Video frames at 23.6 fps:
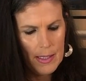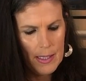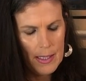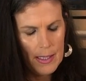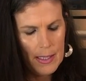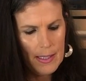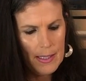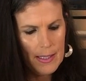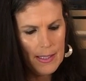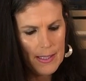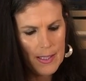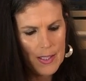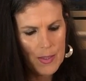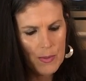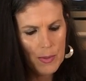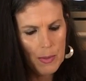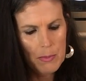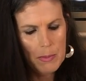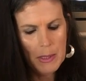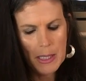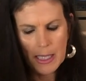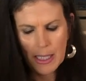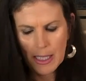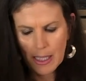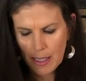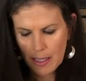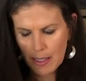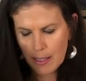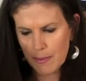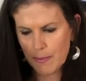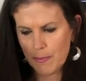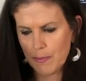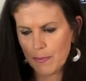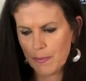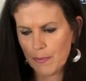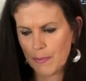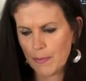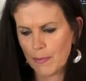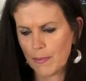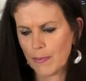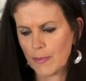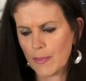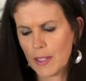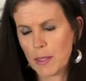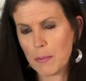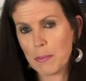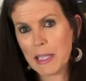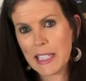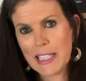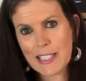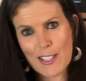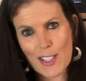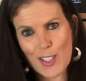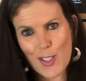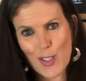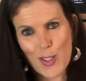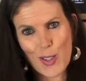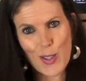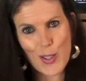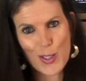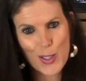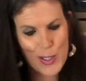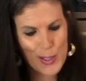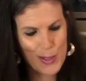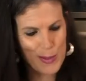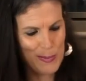And this will be the pizza sauce.